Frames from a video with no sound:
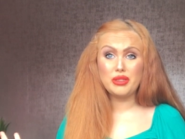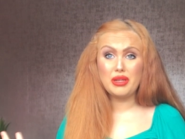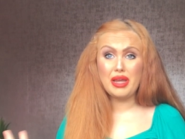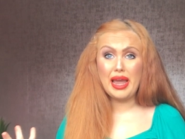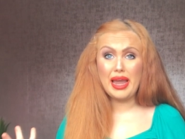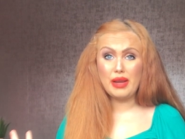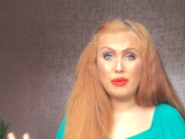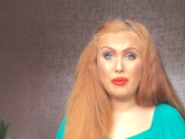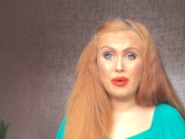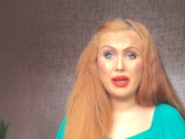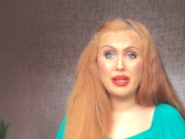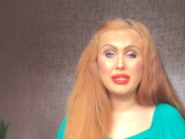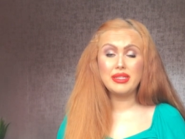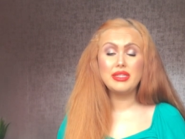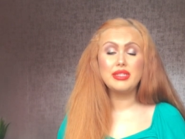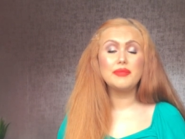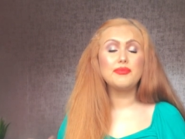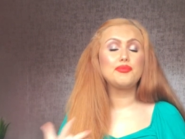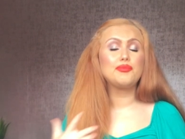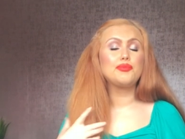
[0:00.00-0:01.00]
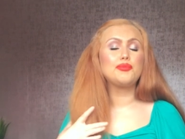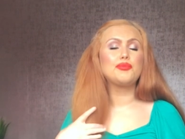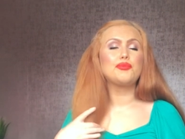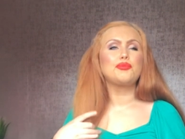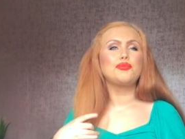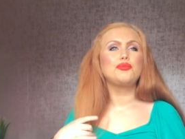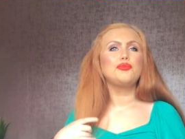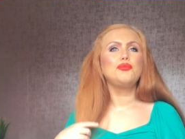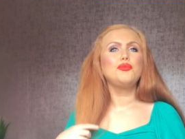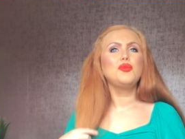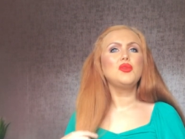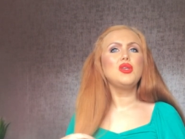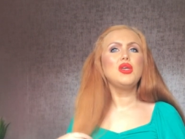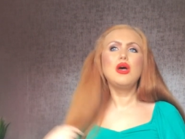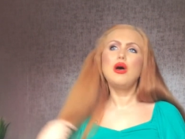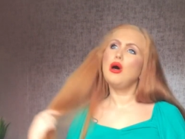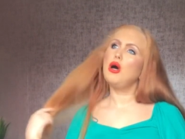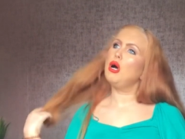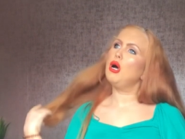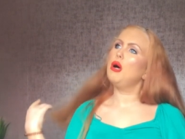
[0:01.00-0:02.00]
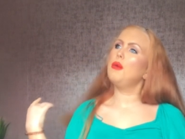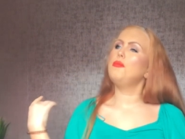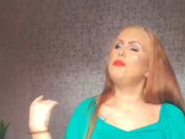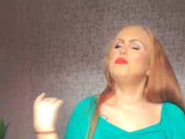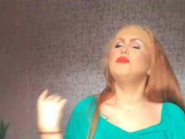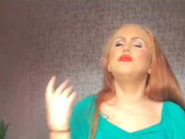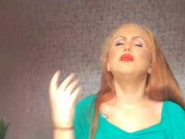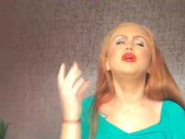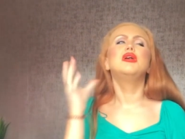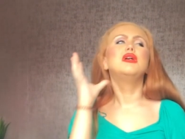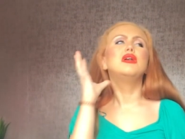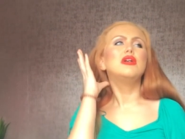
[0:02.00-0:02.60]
I want um